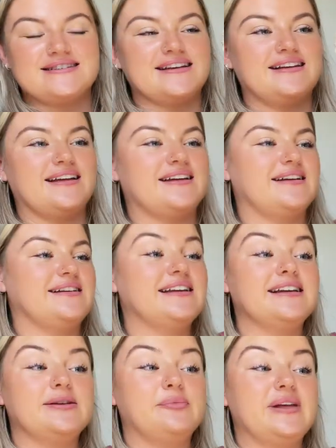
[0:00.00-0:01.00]

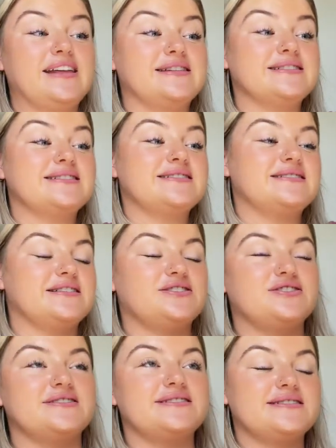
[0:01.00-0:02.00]
Little Bean
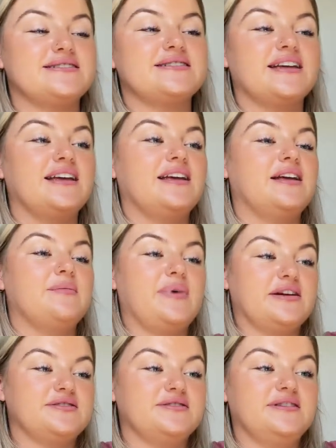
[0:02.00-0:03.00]
Stitches
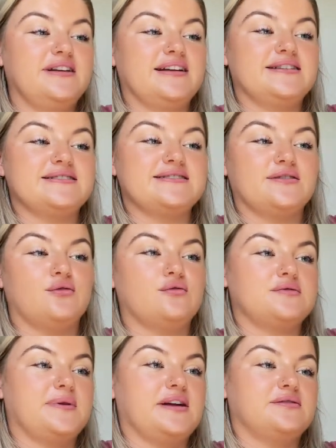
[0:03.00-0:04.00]
pattern, and it's the
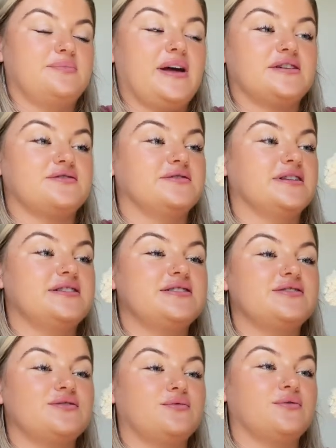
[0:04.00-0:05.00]
gold pattern. It's
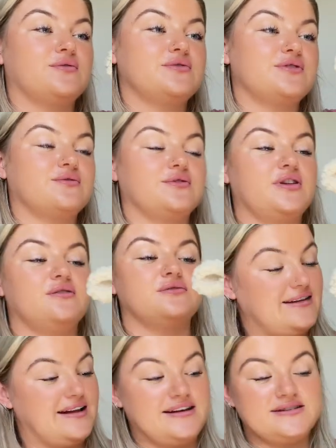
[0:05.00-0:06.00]
so cute.
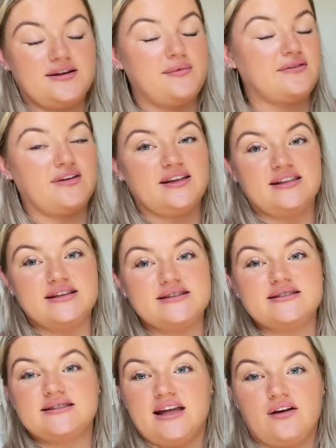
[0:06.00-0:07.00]
Anytime I've had
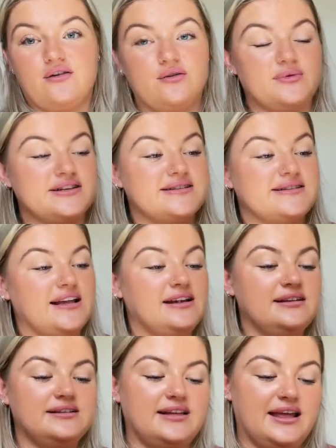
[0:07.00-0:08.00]
these, they always
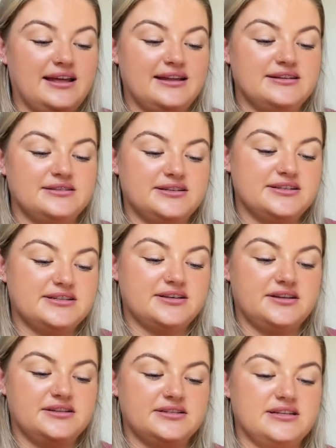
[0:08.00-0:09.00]
sell, and I
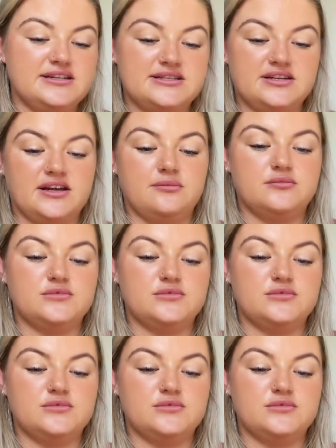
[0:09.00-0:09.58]
decided this time